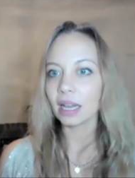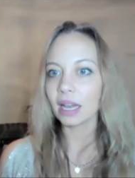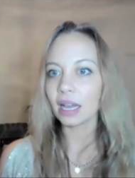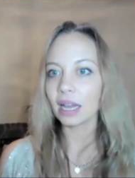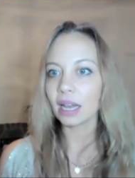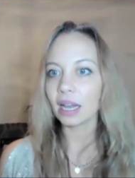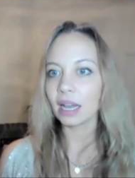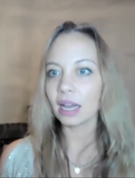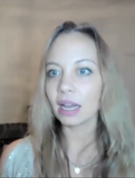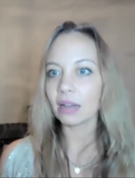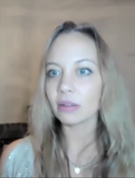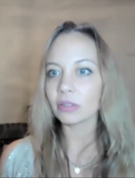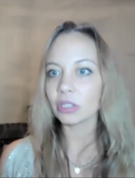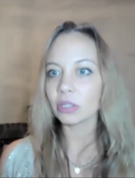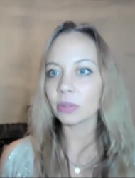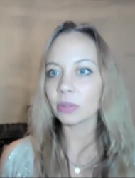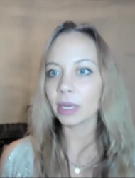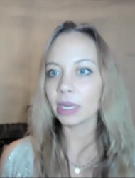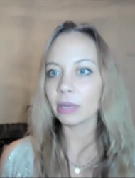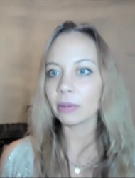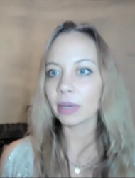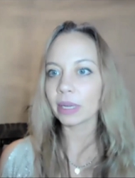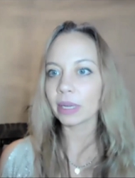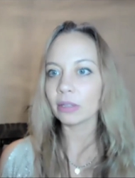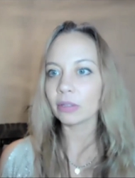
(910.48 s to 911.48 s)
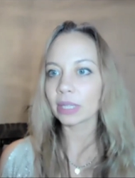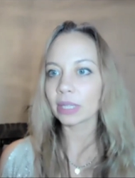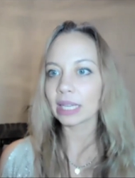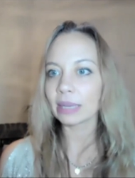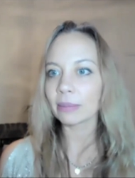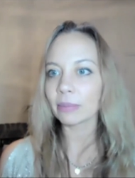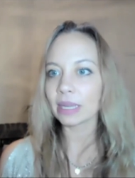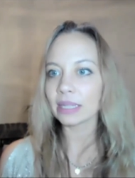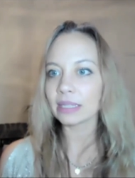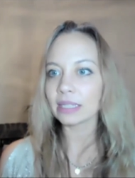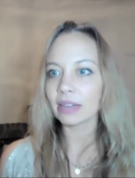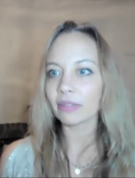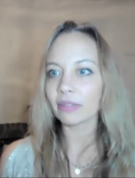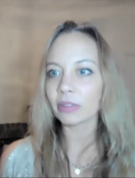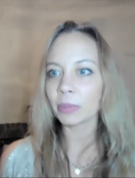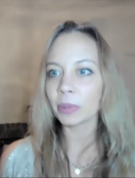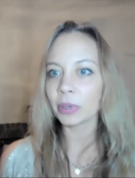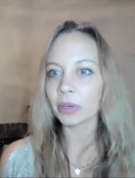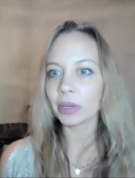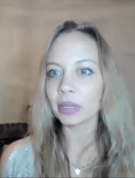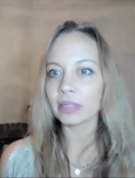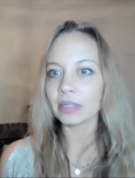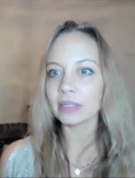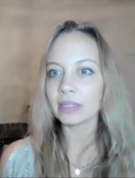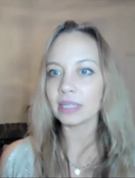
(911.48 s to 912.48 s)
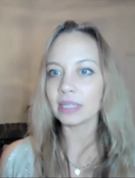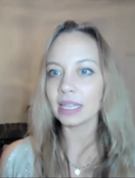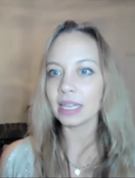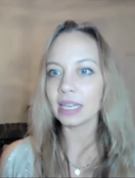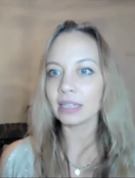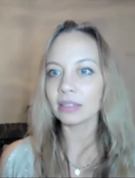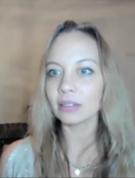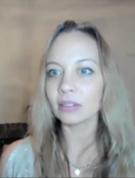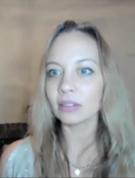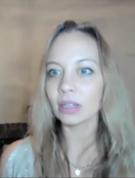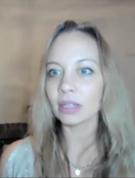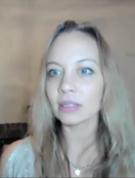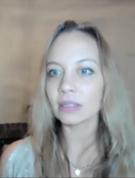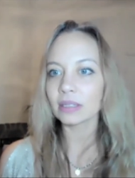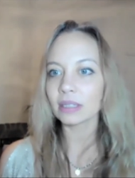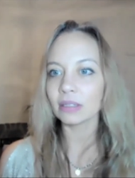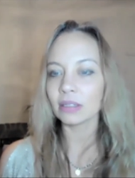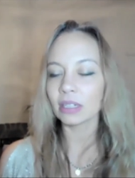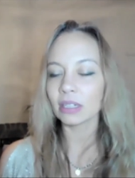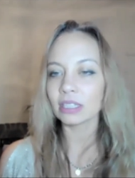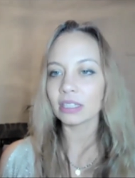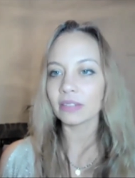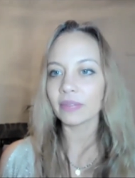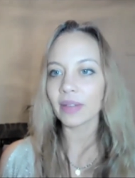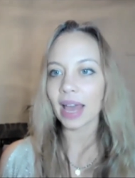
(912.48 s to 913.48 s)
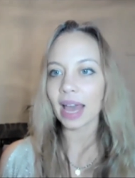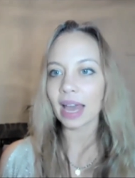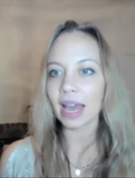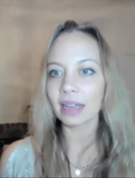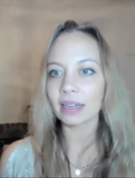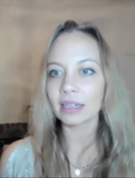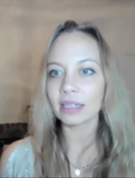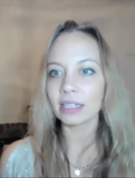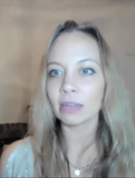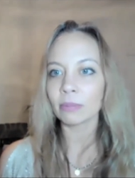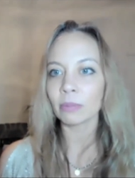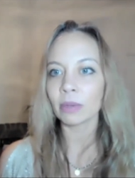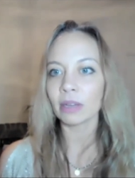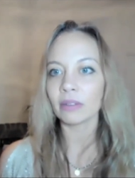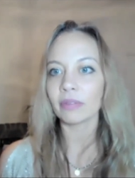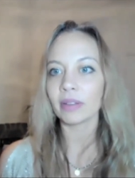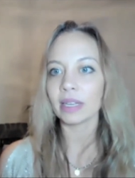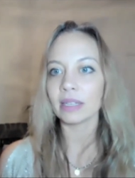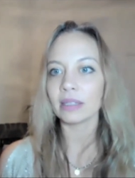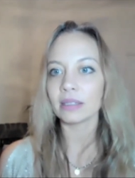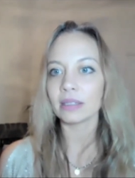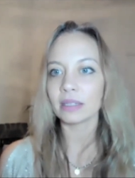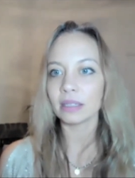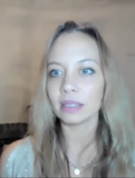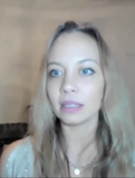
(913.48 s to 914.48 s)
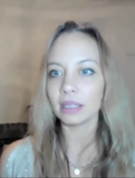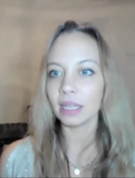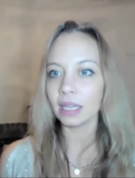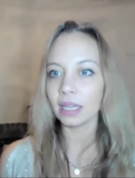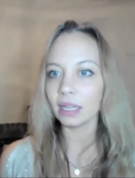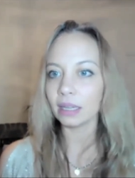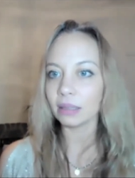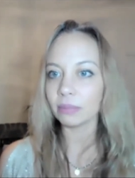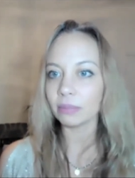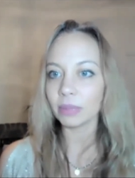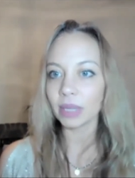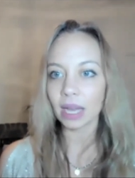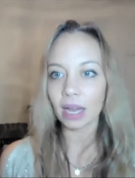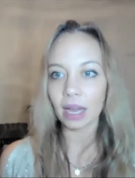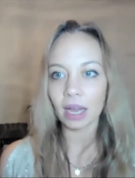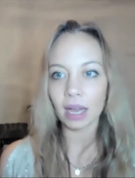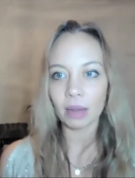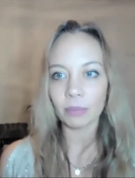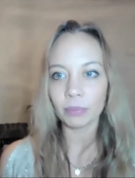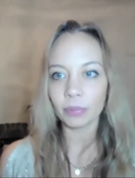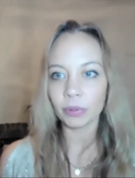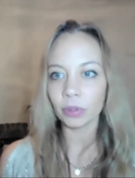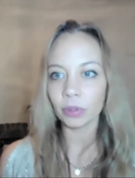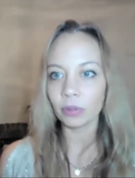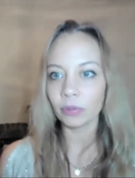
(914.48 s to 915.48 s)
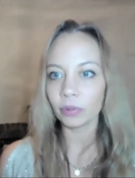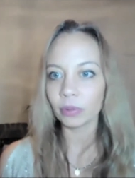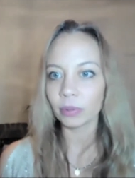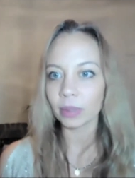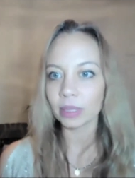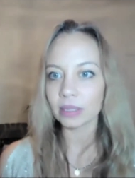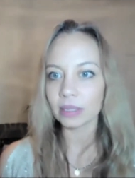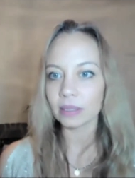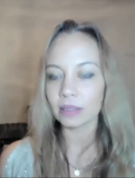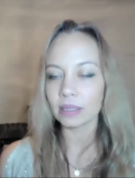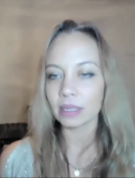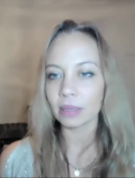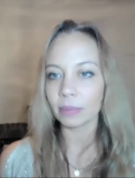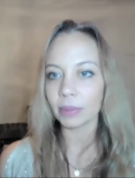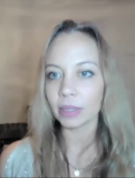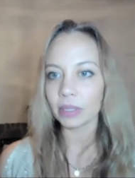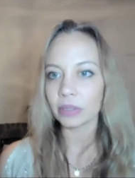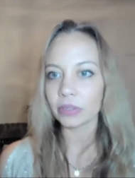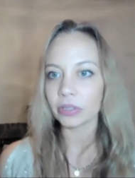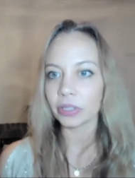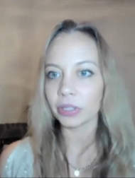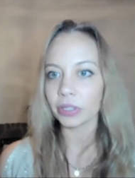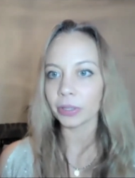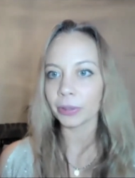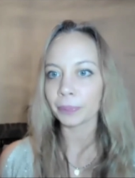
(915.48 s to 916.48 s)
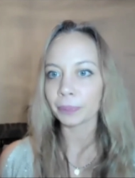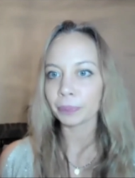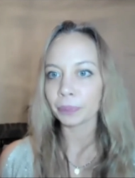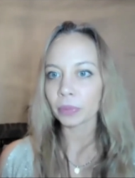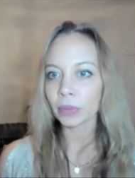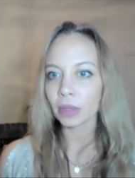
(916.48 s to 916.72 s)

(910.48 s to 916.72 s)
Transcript: I was 21 looking at myself in the mirror and seeing lots and lots of acne on my face. Celine, yeah, beautiful one to step into.